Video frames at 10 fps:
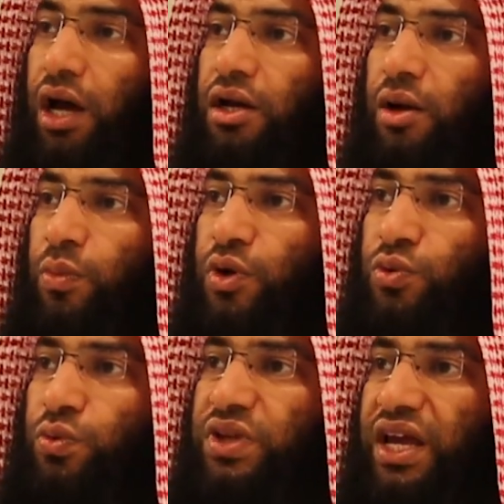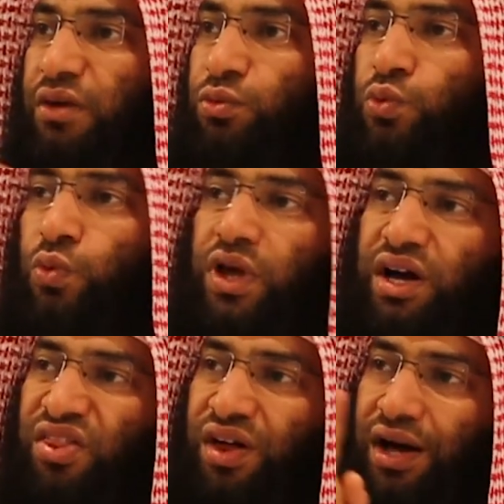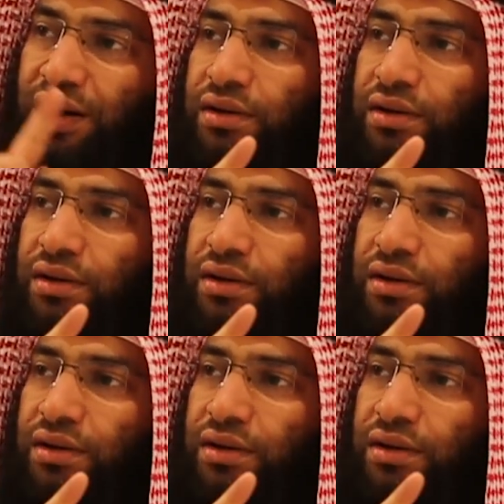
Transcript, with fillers: Number two, they have to do the qada